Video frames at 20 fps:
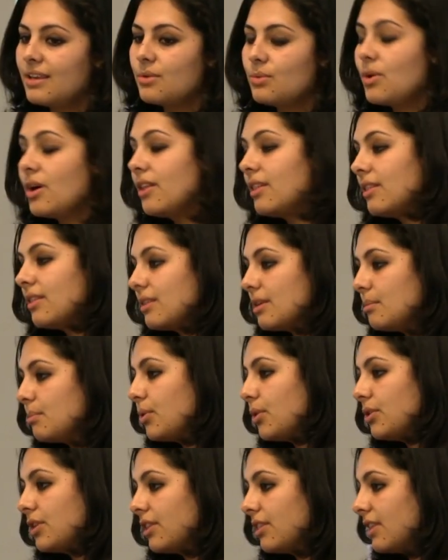one
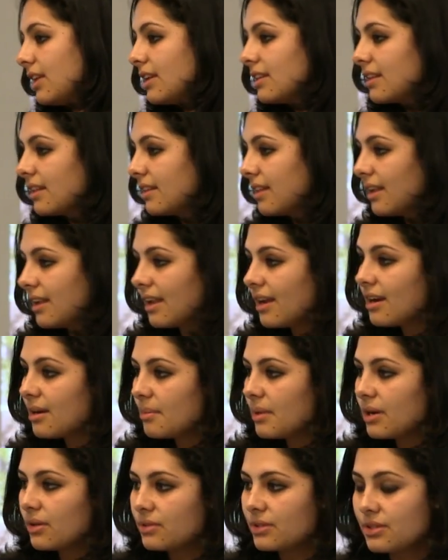important thing that they care
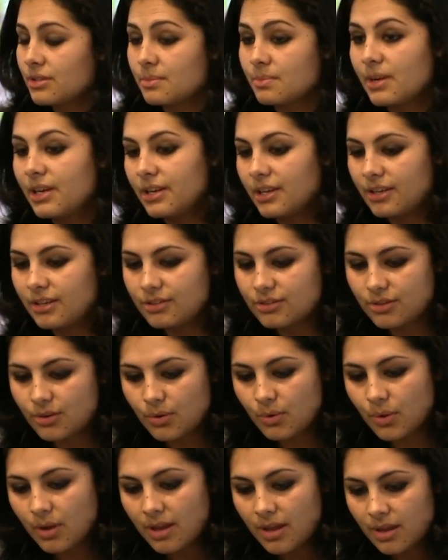about is money.
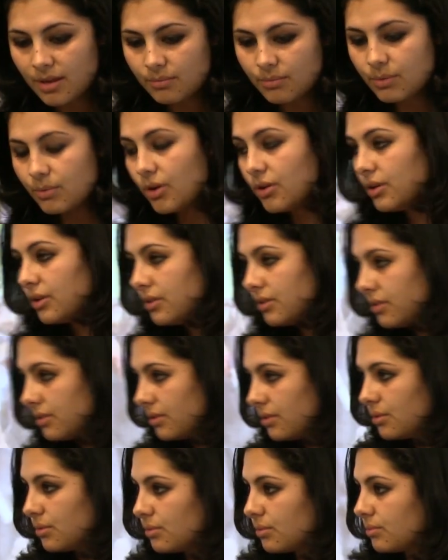So we wanted
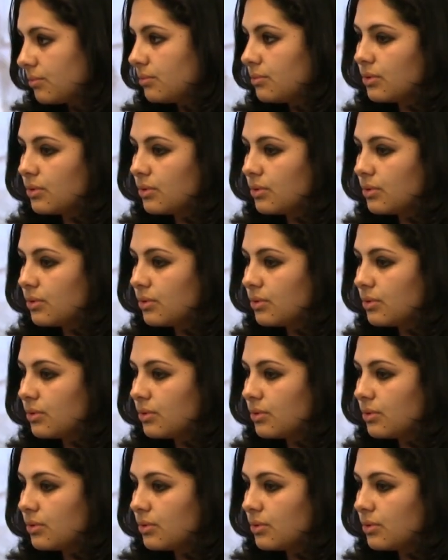to